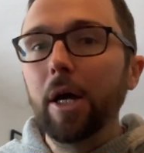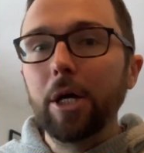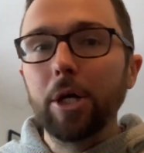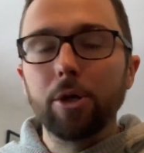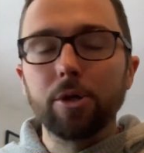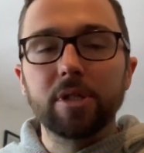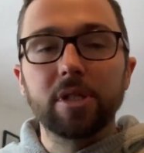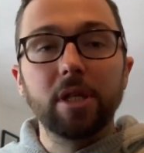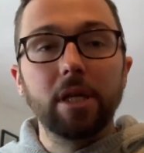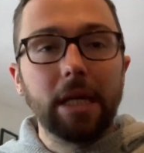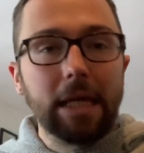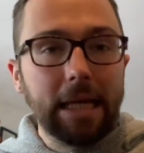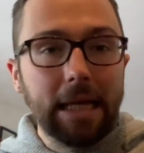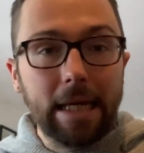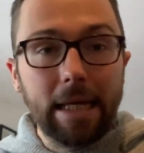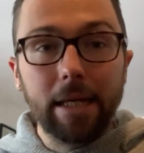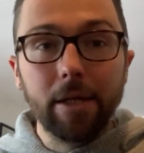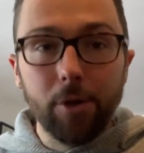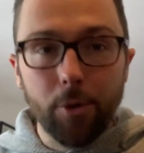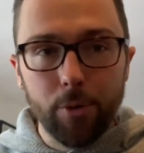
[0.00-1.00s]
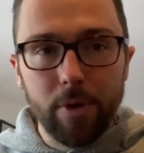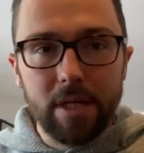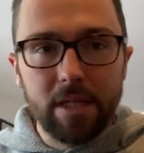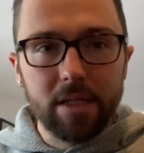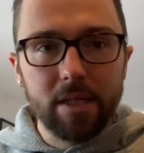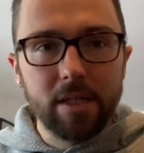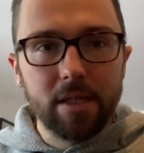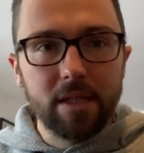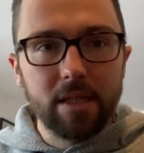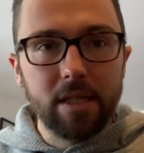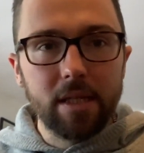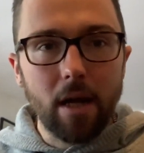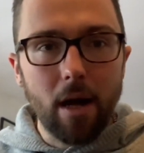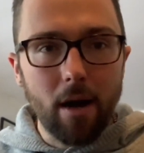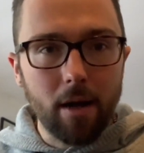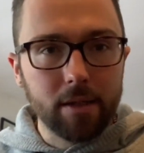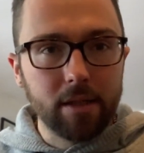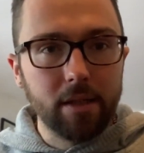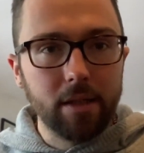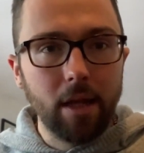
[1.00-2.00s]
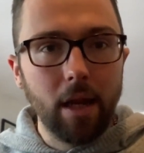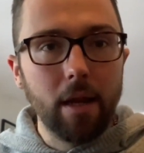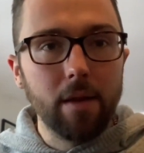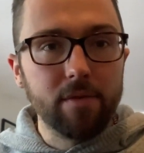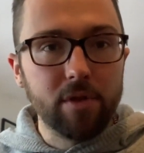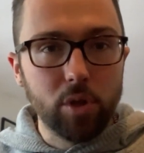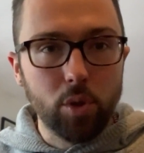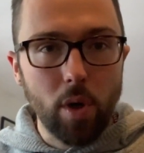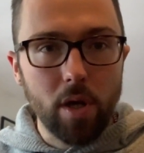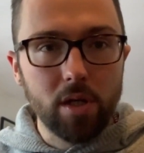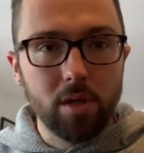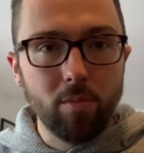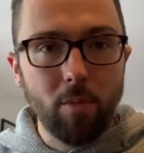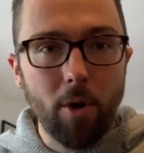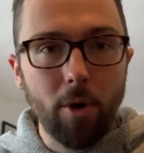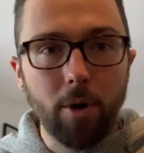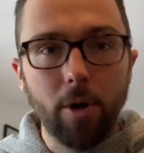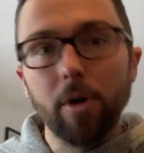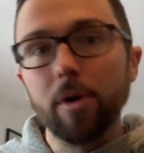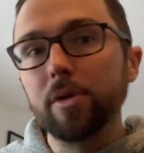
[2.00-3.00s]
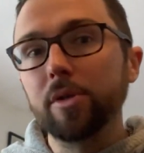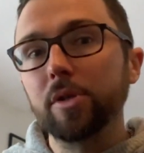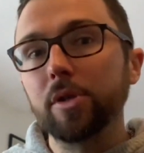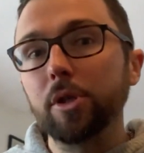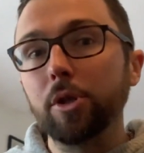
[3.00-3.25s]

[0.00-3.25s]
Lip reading: You're seeing increases in oxidative stress markers.